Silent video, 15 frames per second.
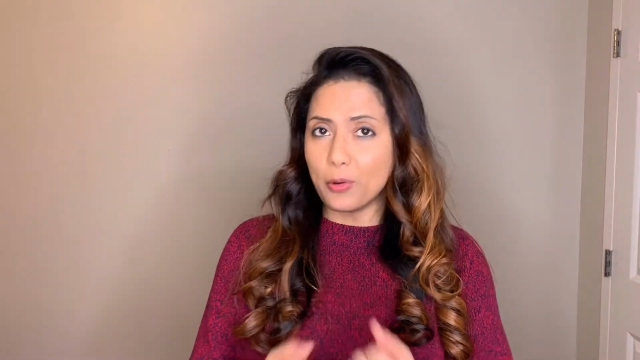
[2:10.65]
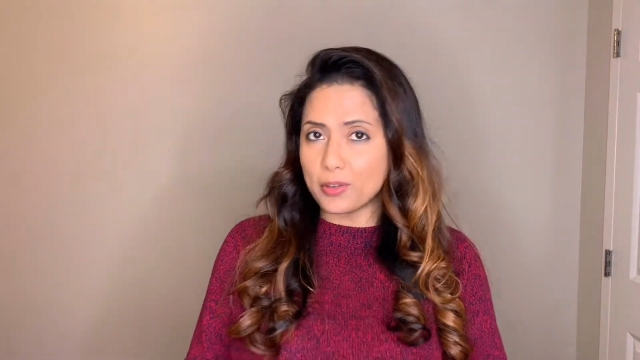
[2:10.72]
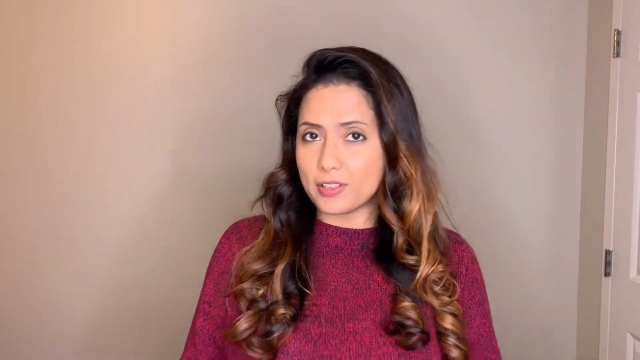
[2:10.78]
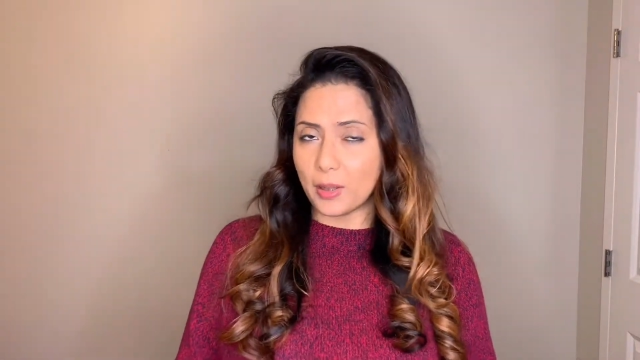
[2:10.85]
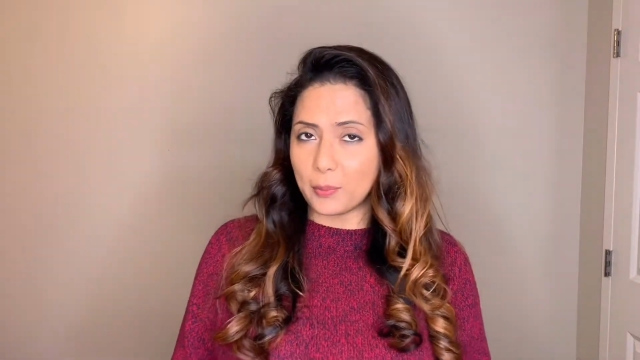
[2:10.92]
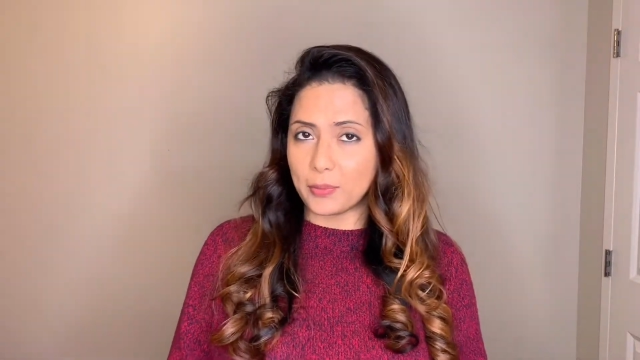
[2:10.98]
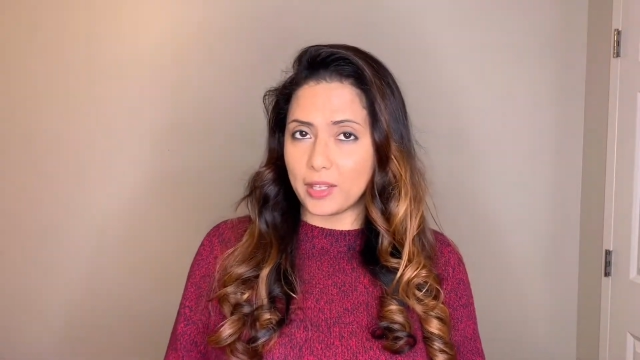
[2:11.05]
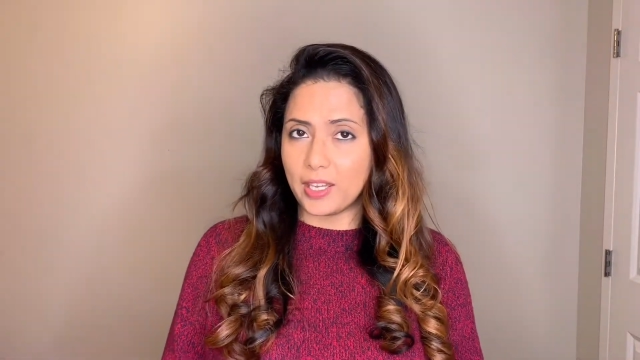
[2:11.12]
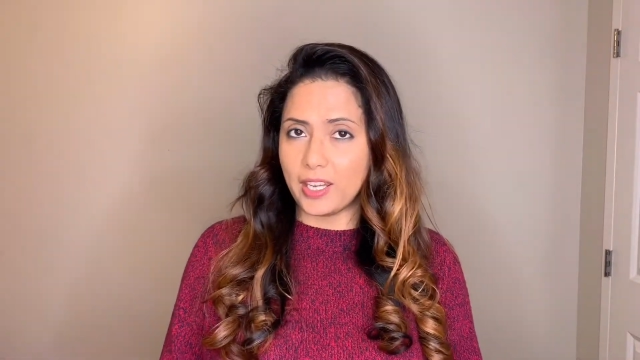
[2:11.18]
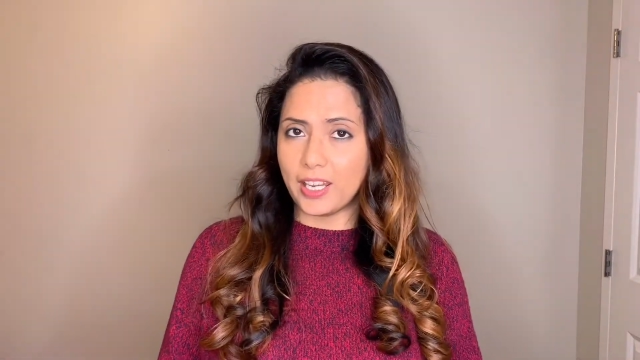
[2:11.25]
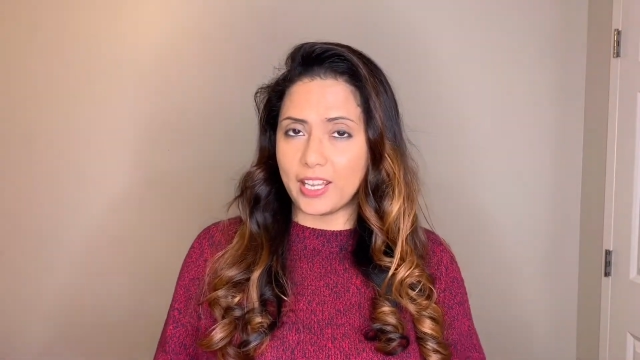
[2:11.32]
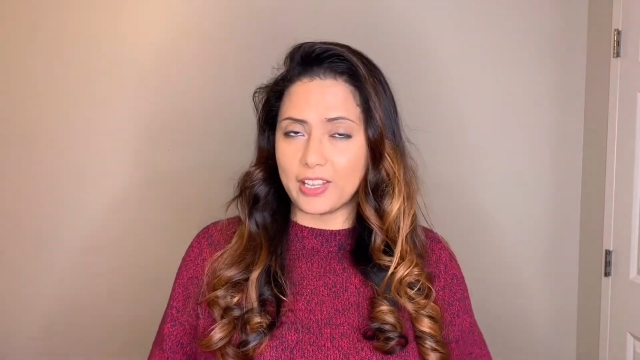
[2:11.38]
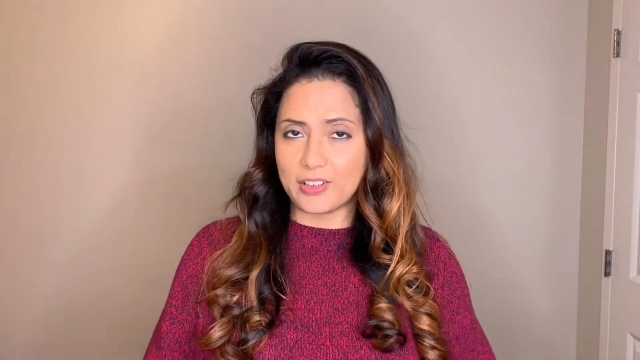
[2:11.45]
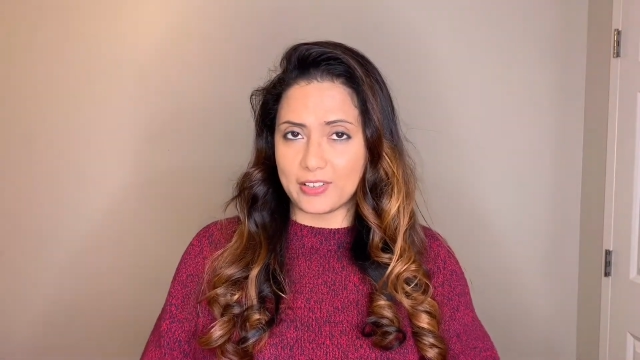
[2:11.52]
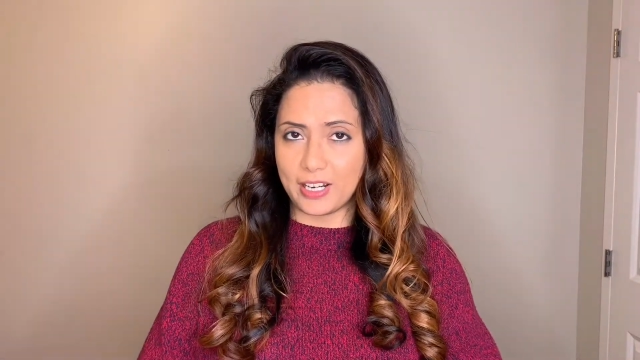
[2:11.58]
something
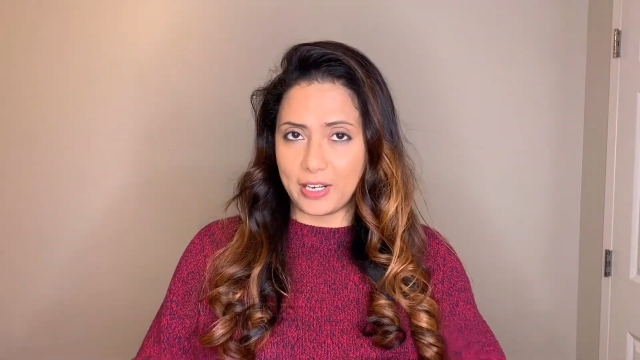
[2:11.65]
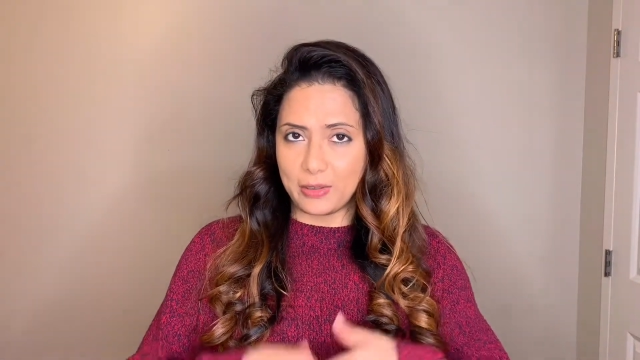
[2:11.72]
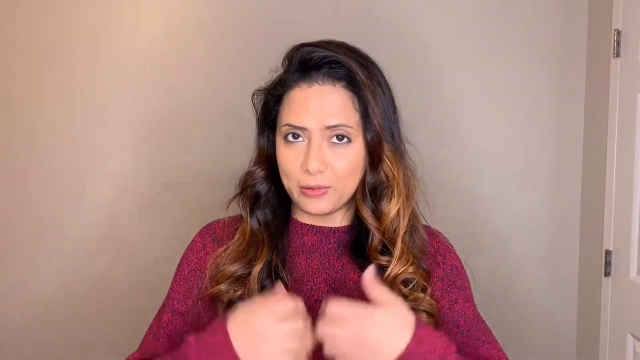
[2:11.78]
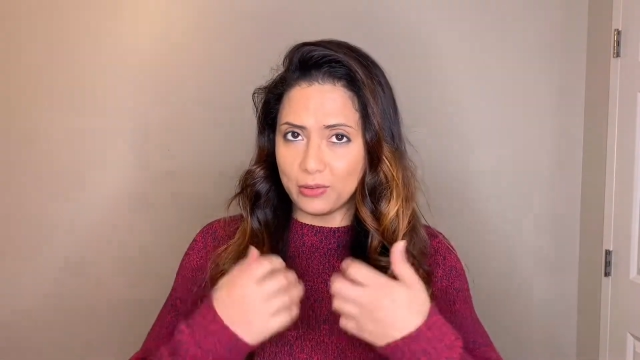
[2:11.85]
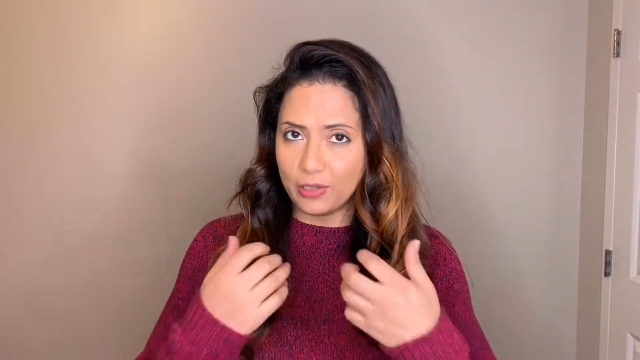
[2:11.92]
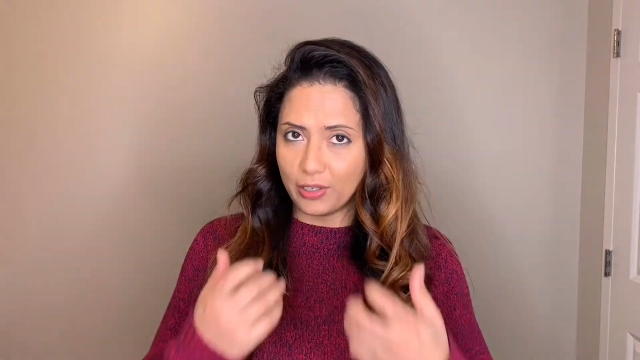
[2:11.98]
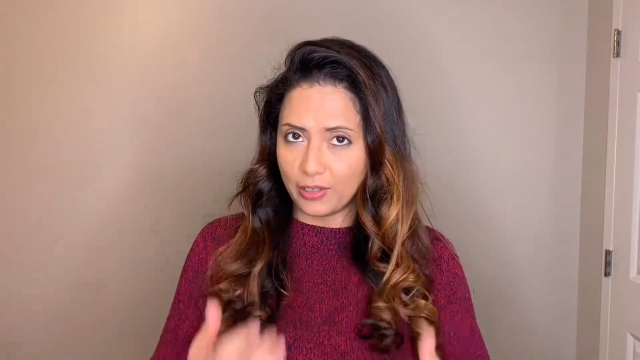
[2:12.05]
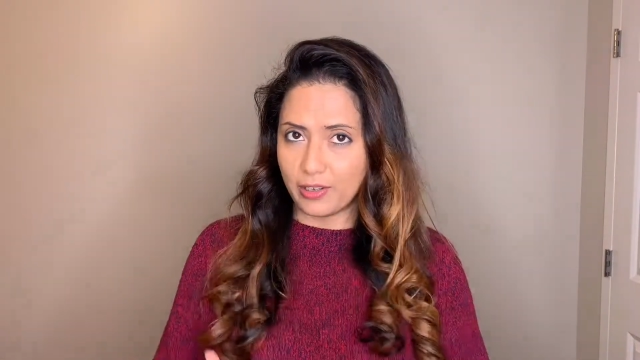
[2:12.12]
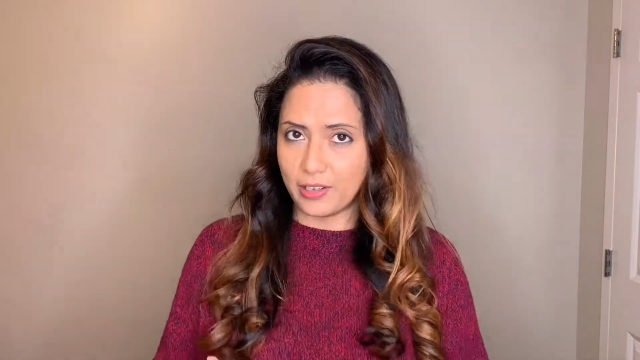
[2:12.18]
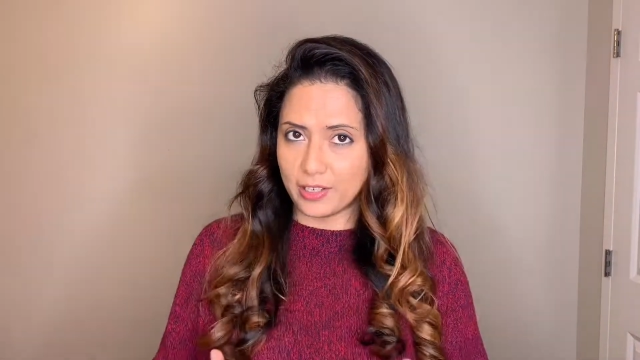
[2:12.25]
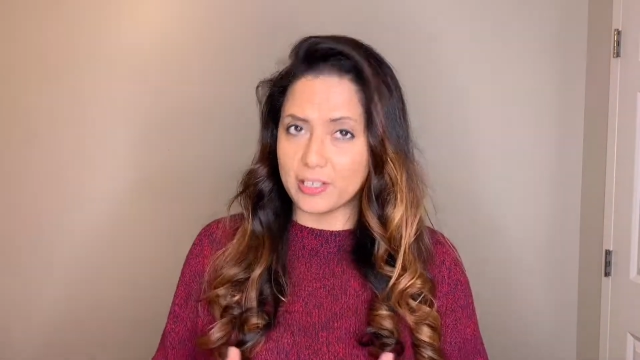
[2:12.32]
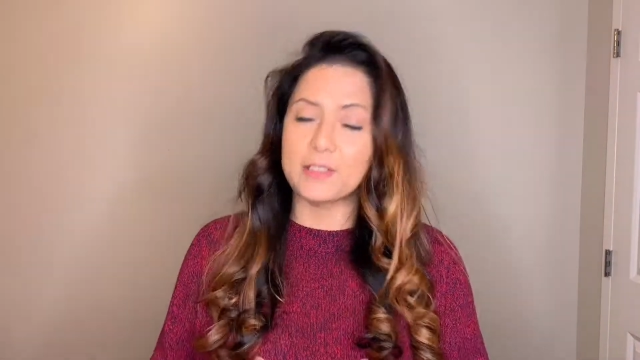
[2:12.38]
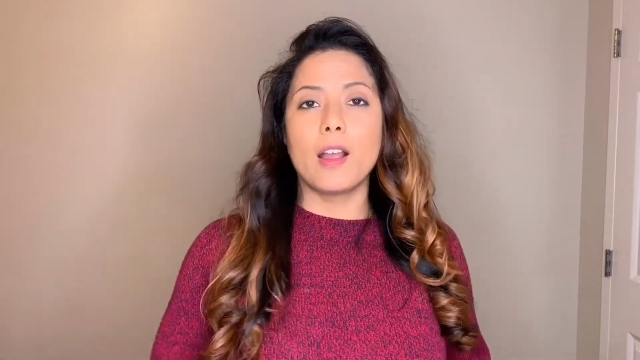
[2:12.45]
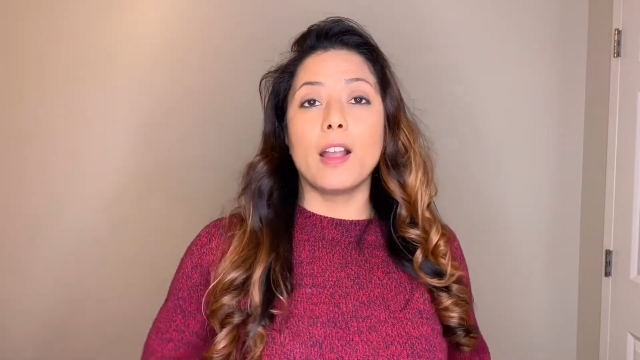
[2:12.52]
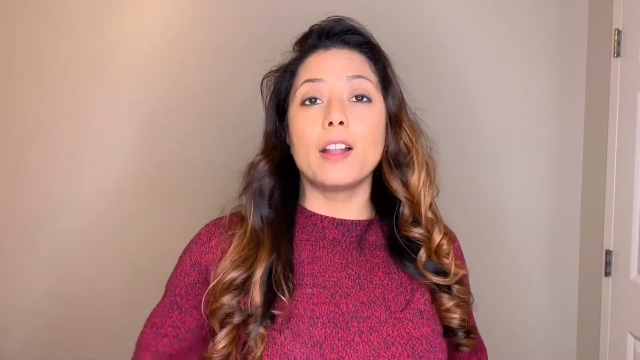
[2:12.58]
and try to learn it.